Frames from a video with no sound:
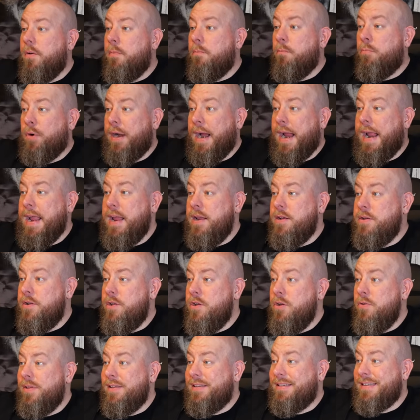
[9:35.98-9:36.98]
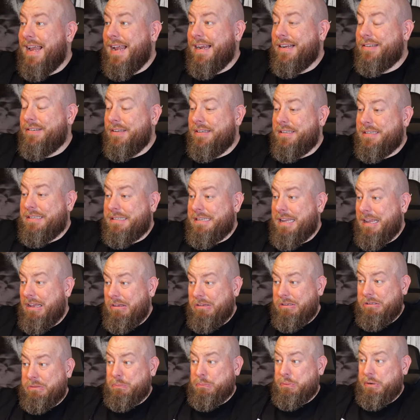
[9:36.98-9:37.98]
brand new. This actually
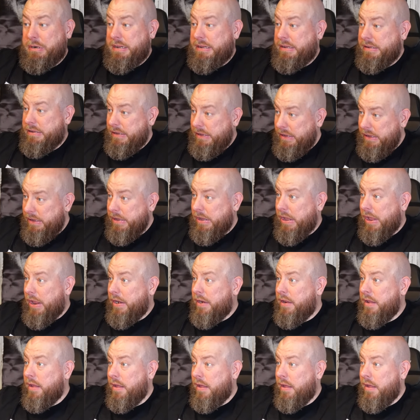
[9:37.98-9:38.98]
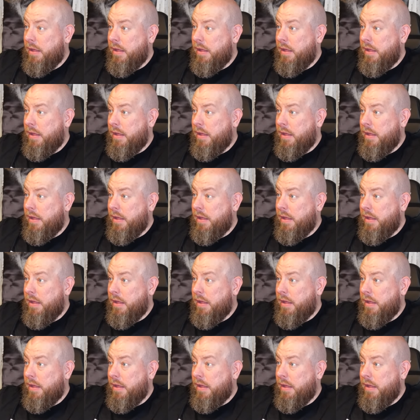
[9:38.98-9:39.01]
sells pretty good.